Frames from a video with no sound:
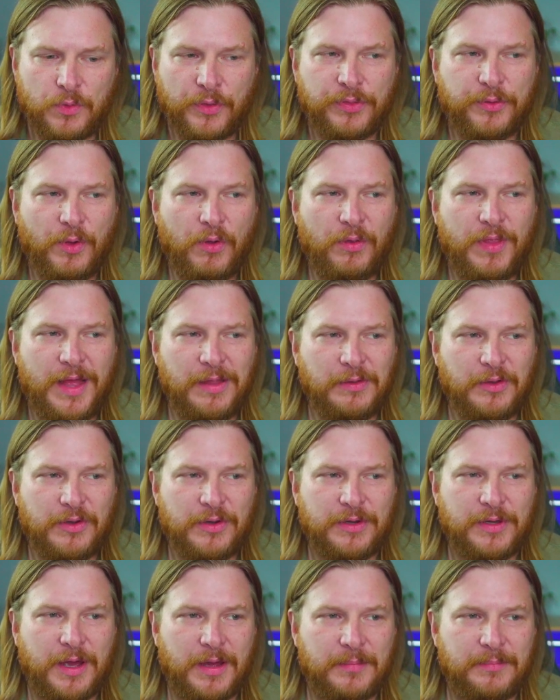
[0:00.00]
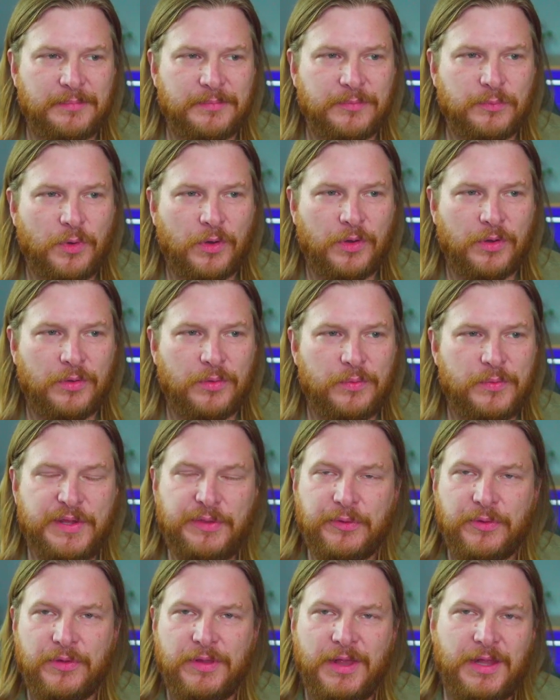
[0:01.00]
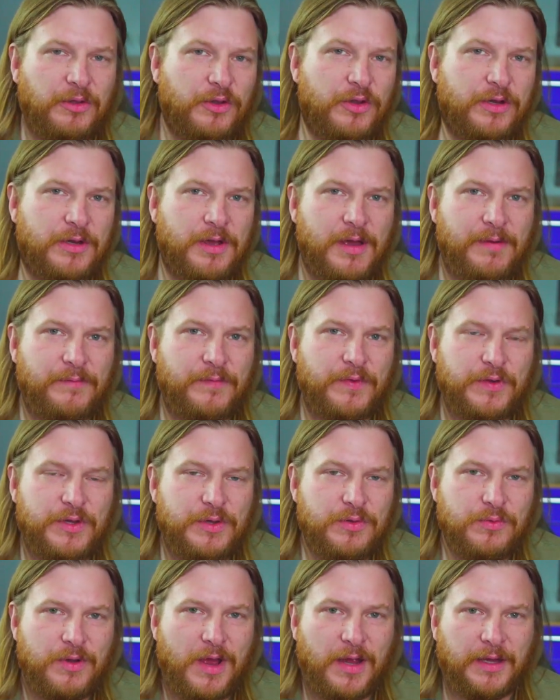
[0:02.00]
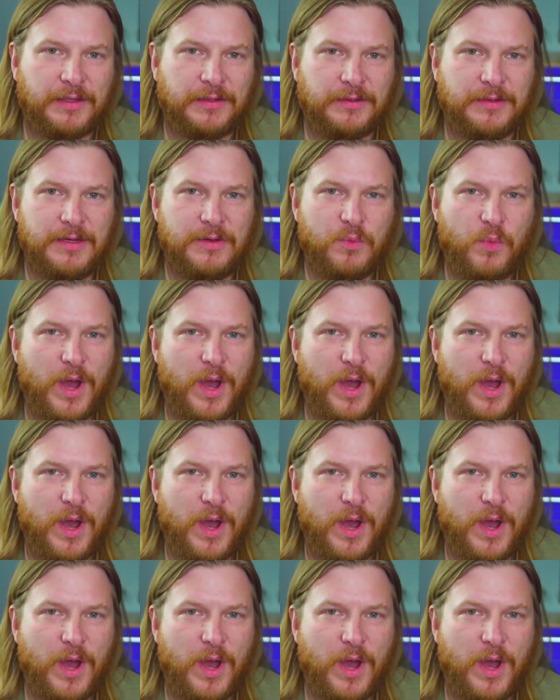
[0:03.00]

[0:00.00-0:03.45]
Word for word: We'll throw that lurk up. Well, we throw that lurk up for you, Rocket League.